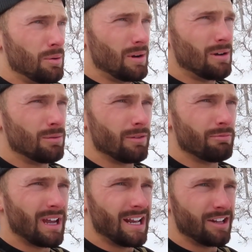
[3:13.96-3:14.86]
Well, we've
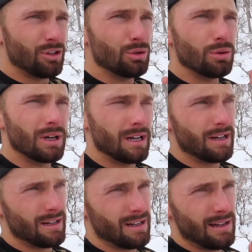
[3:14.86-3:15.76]
made it to
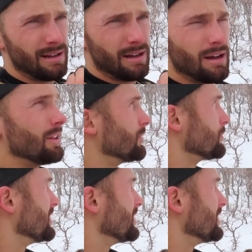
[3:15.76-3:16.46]
the